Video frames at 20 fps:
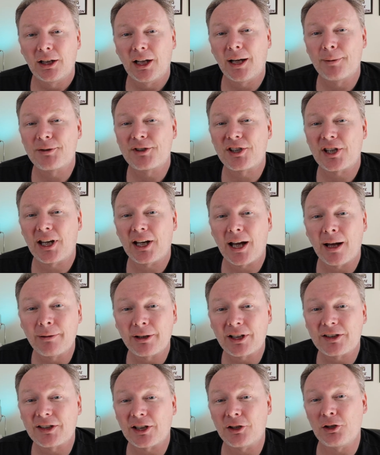I'm saying I'm
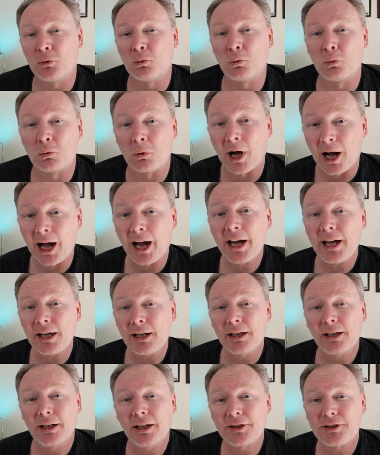gonna tell you
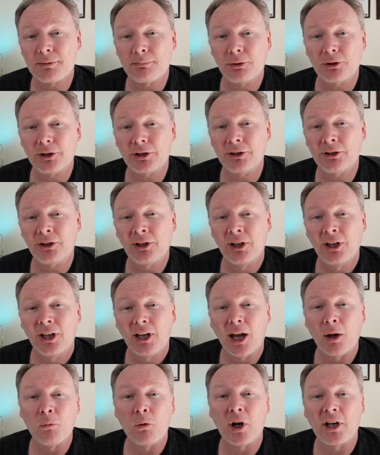why it's important
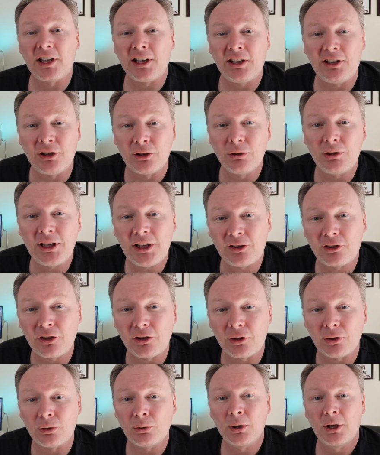and what you need to
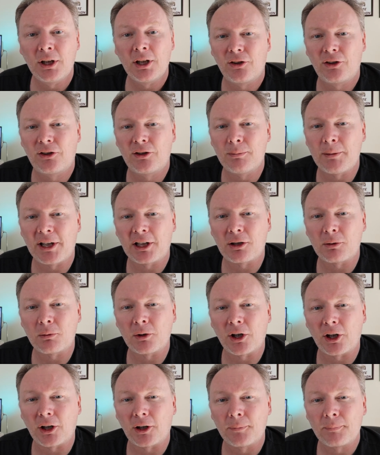do to make it
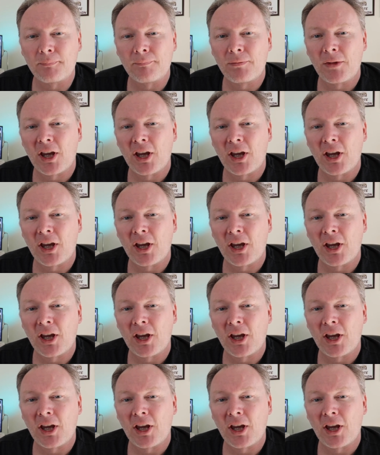work.